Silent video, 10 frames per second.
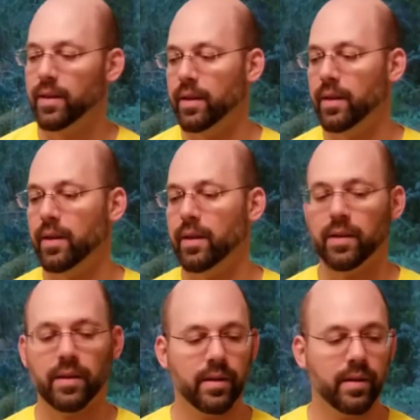
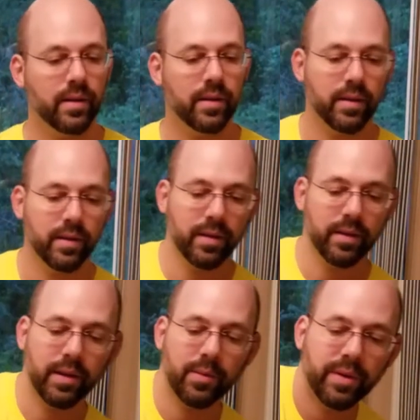And
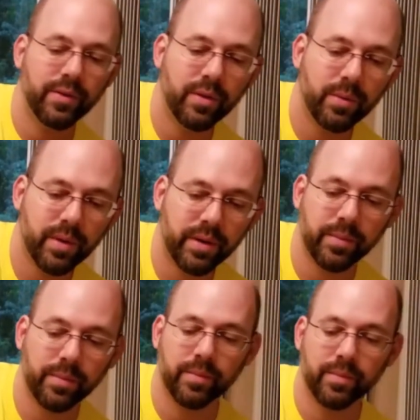then once you want
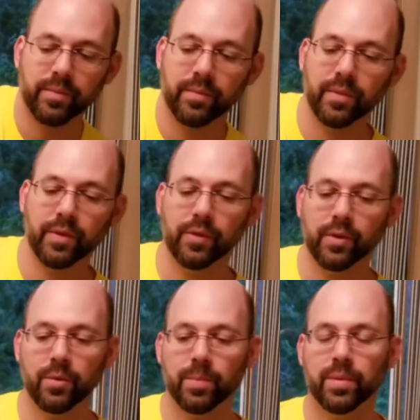to
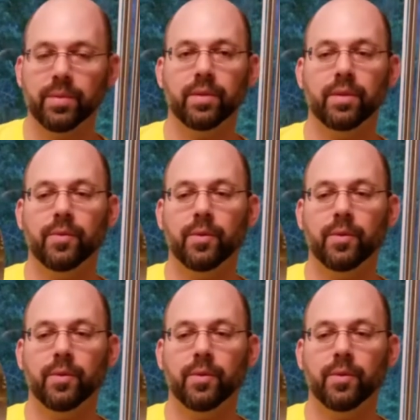scoop, if you